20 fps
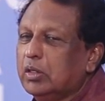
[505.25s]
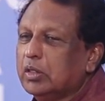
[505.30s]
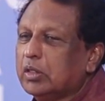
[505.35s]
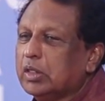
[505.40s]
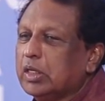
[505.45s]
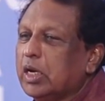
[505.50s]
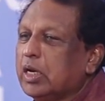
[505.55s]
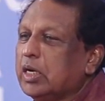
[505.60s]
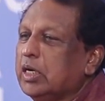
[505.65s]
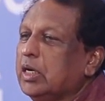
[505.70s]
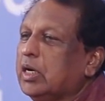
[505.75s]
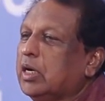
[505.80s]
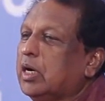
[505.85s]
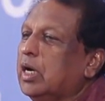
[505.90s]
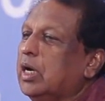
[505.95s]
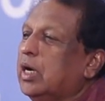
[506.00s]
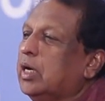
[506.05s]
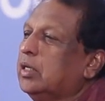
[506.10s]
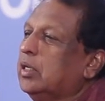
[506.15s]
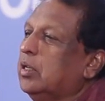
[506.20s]
they are
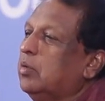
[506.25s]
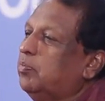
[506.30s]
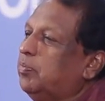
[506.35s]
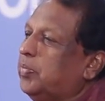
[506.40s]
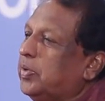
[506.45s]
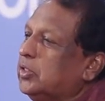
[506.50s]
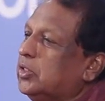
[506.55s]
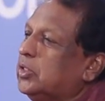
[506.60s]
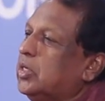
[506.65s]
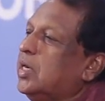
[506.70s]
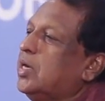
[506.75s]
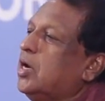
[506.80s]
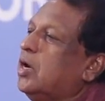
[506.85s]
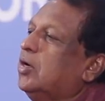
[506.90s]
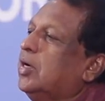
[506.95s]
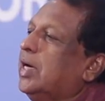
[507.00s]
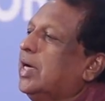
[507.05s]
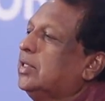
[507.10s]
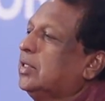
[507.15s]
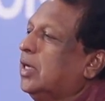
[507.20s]
declared them persona non
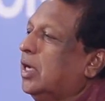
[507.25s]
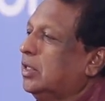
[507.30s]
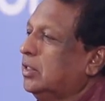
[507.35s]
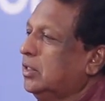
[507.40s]
grata.